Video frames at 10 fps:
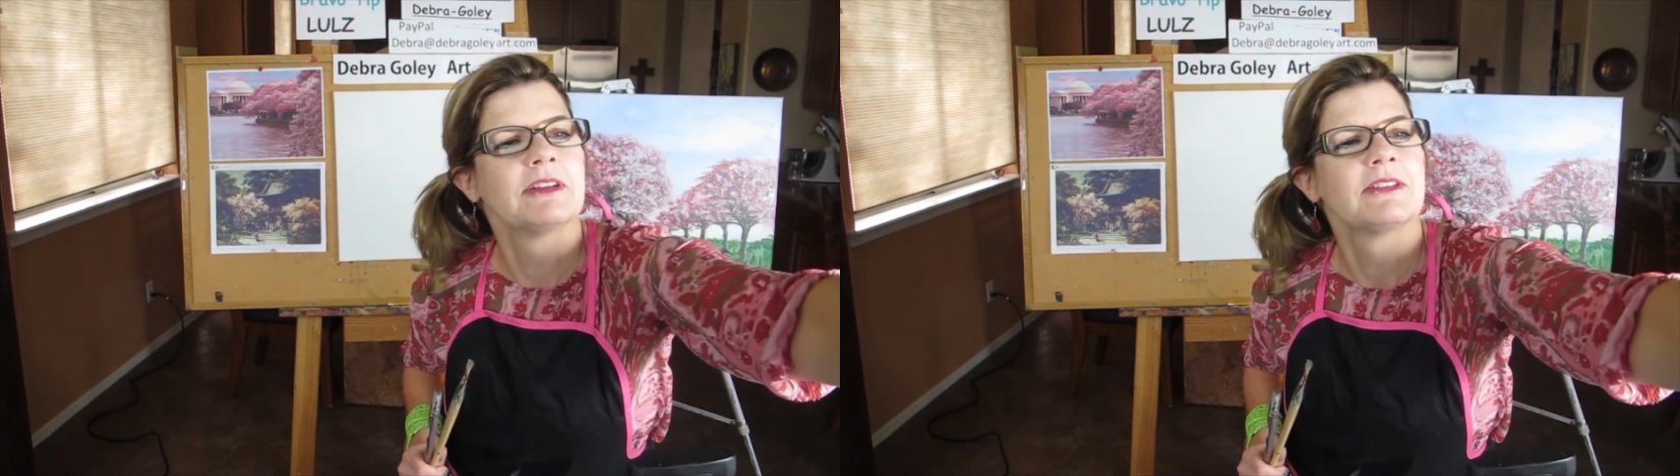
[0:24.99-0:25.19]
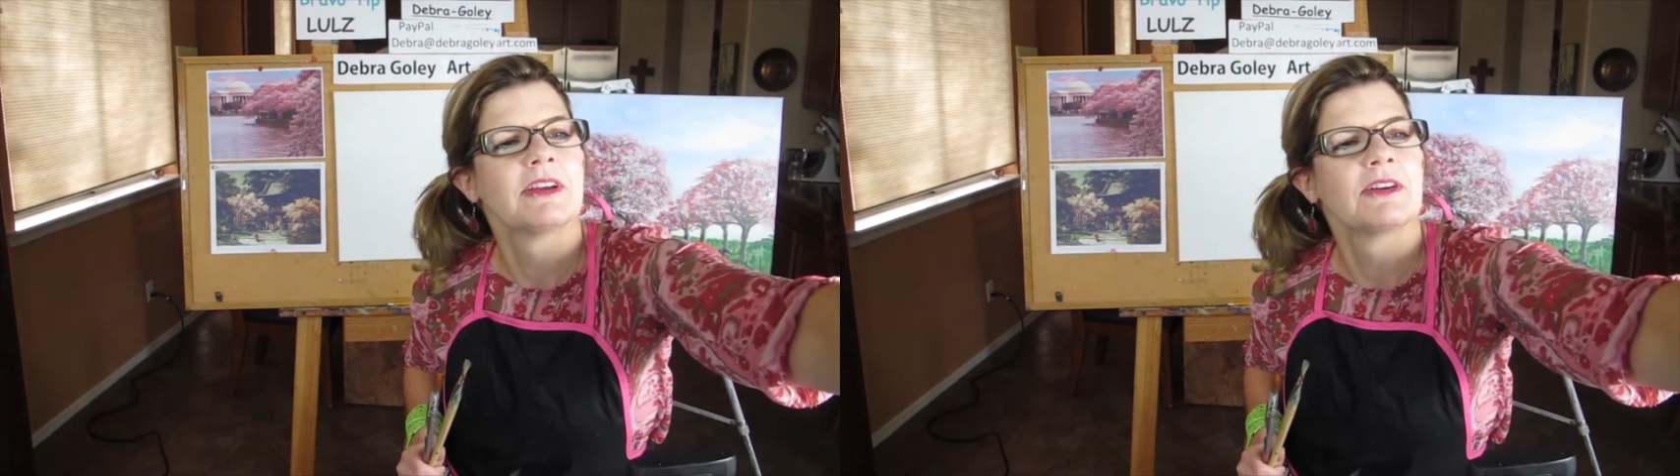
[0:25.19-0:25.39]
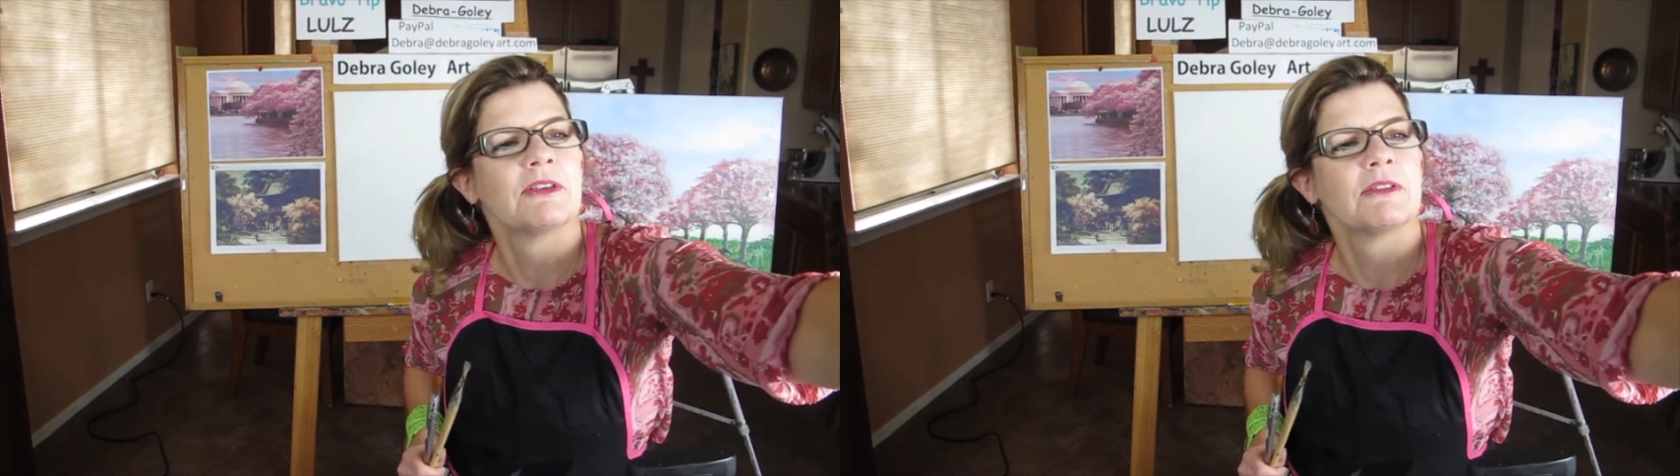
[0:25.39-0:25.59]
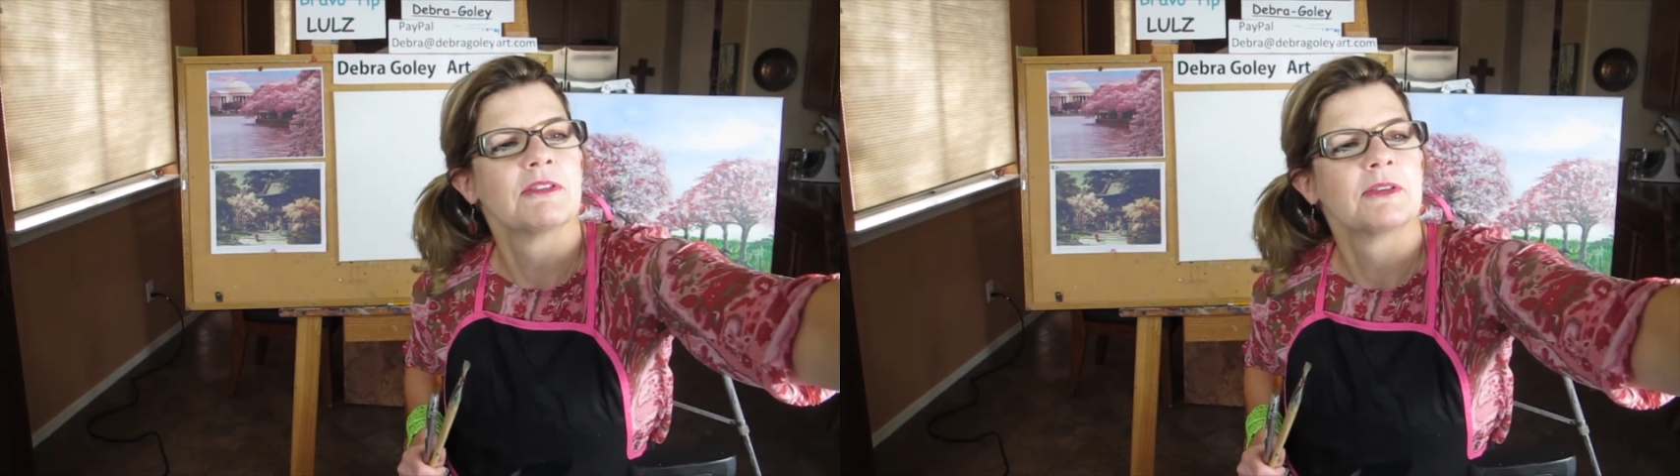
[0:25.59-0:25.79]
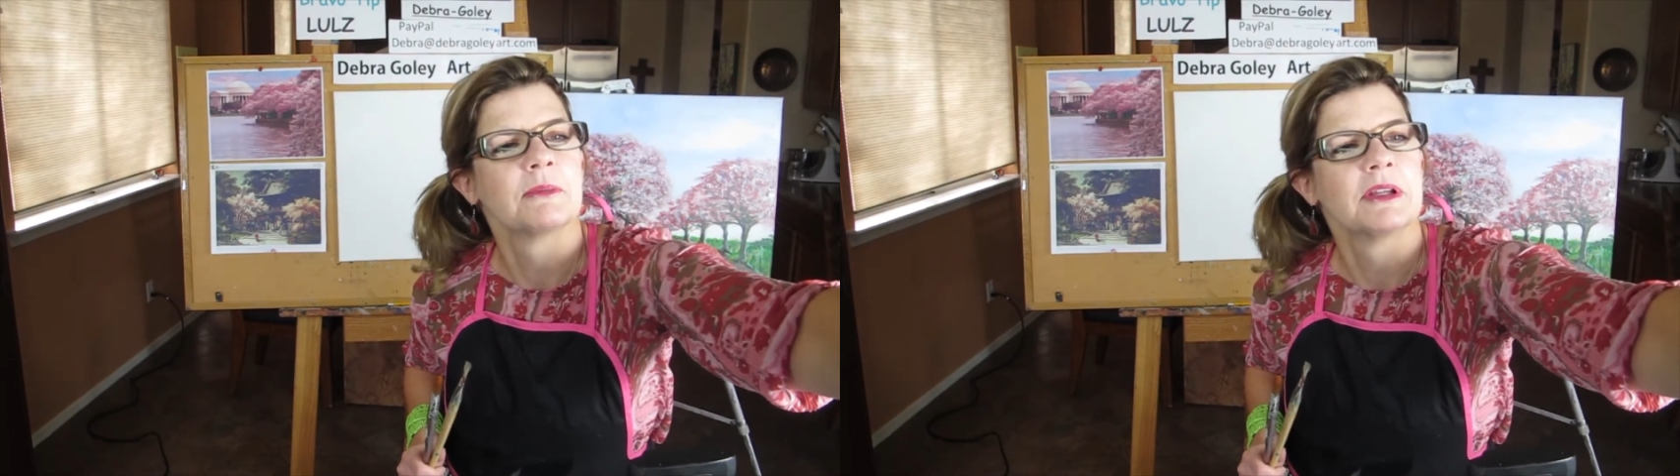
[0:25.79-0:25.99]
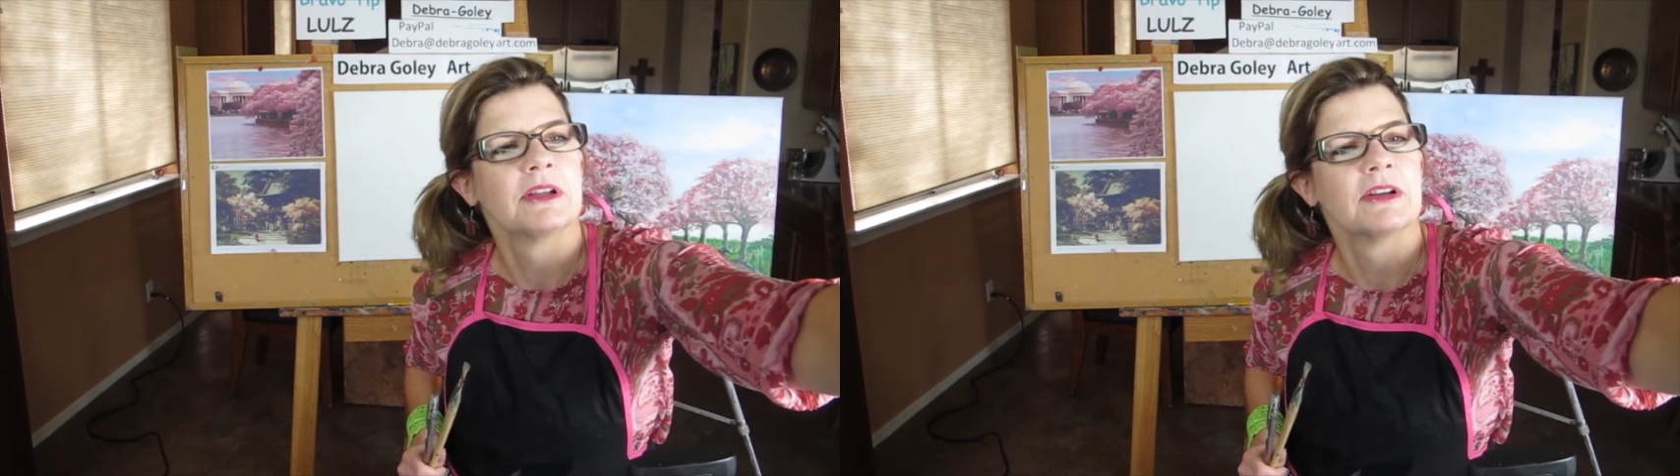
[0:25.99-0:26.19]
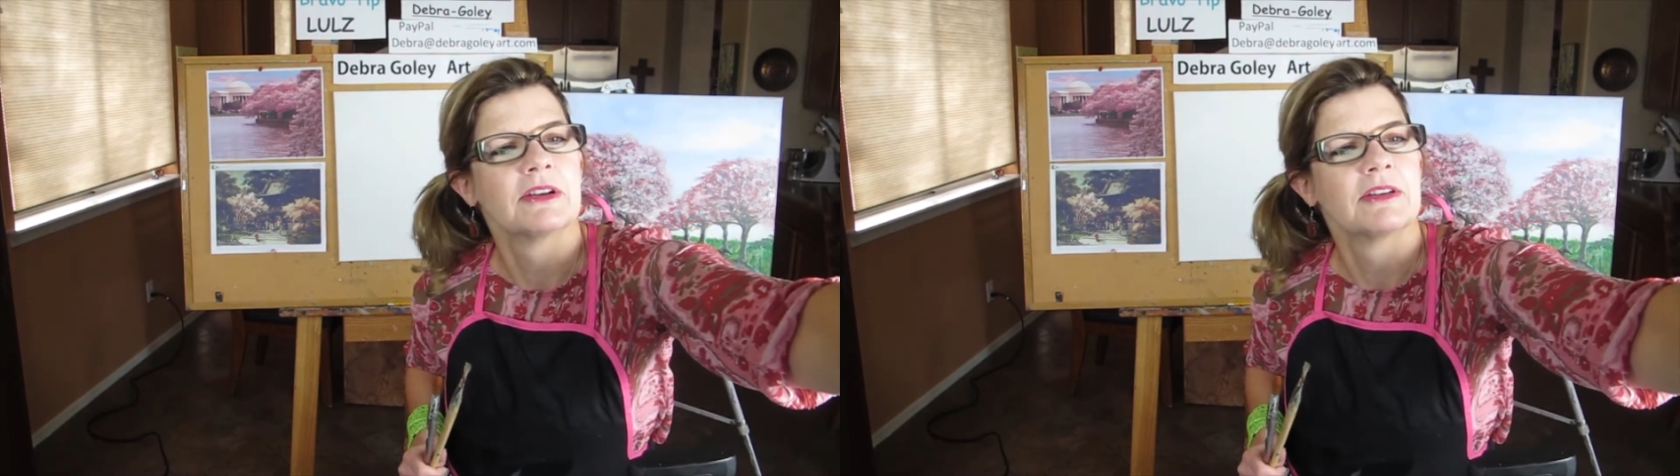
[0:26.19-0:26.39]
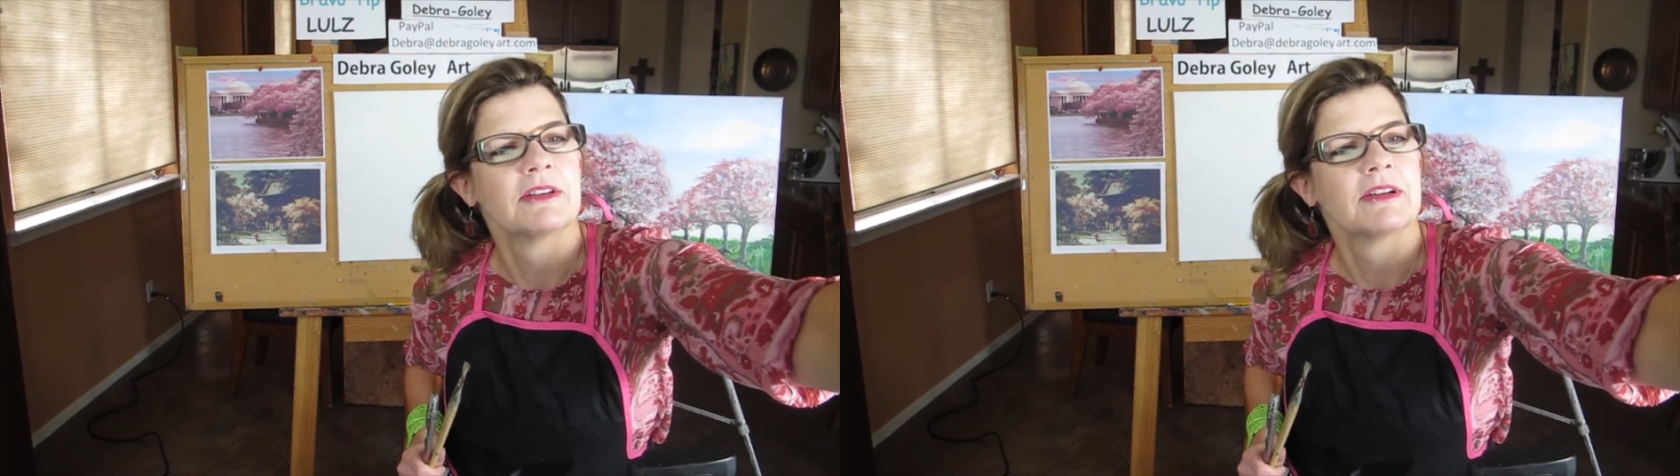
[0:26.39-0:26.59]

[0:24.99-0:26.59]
to take over from here.